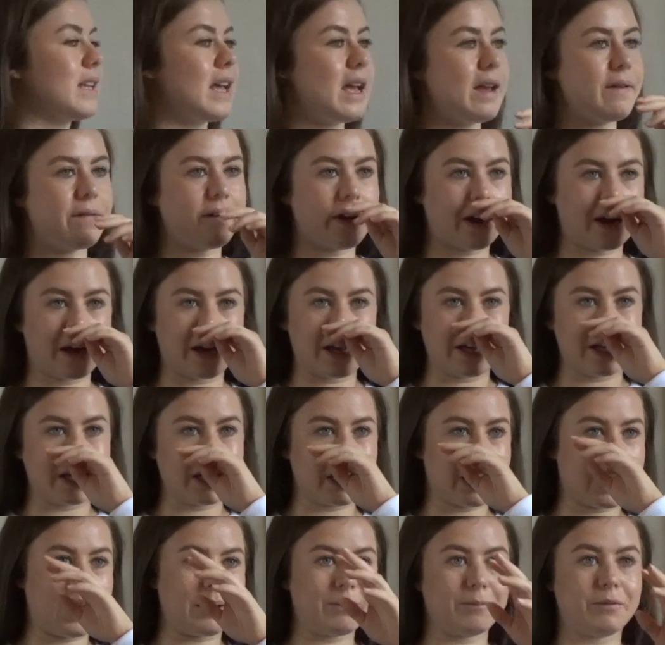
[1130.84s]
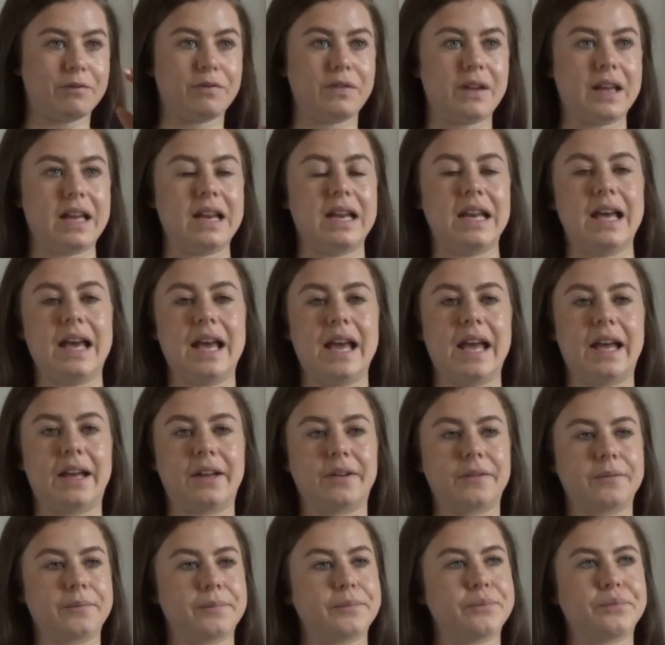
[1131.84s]
if I am
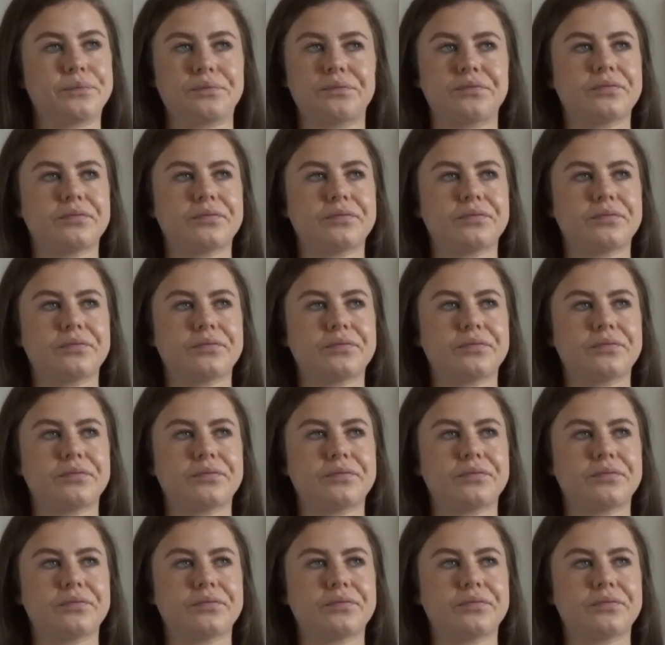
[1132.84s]
feeling,